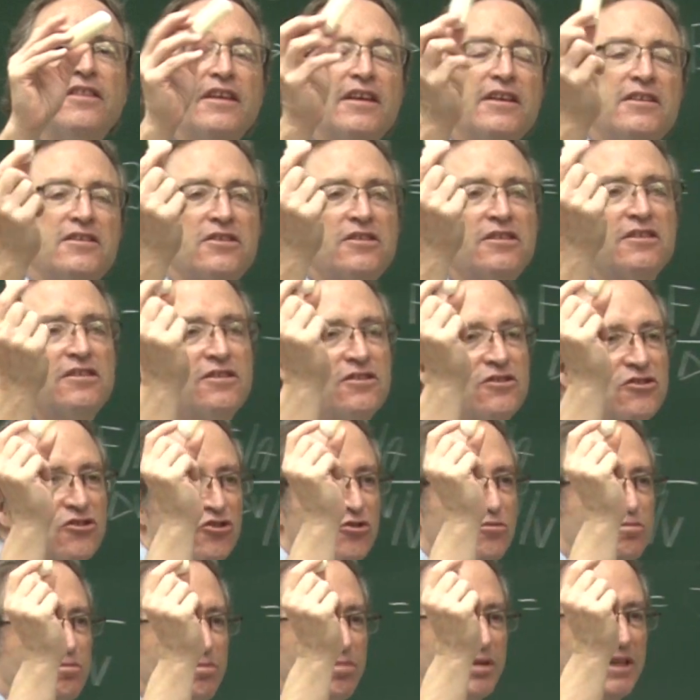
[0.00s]
this
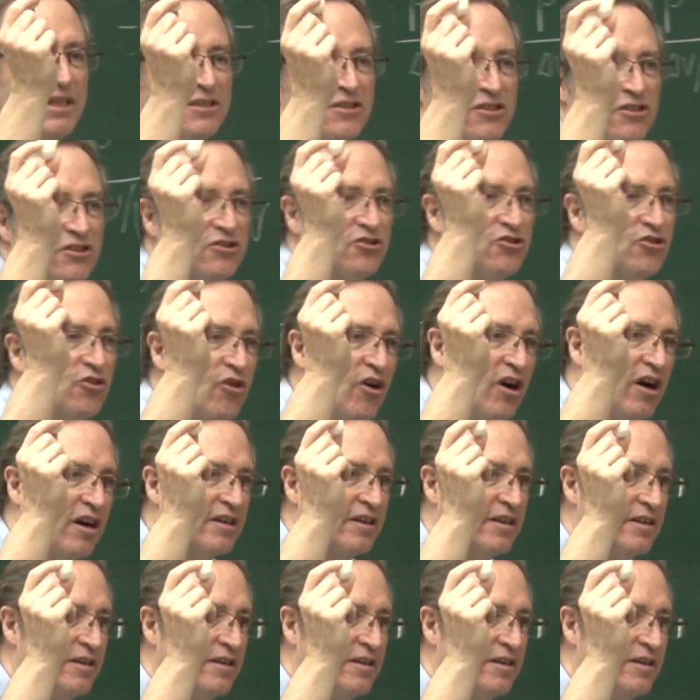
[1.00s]
piece of chalk?